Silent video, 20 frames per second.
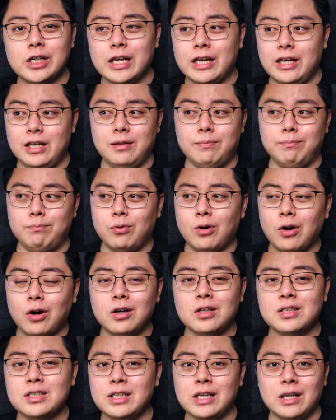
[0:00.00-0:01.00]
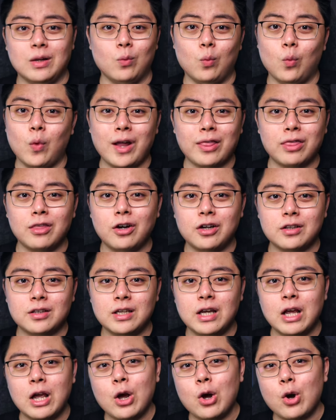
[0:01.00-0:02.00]
and important and whatnot,
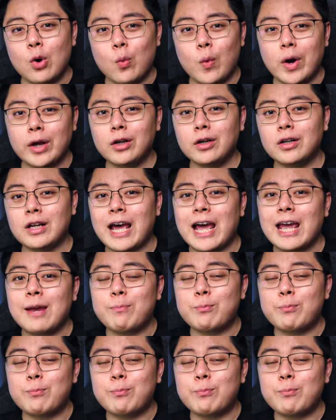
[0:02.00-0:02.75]
why not I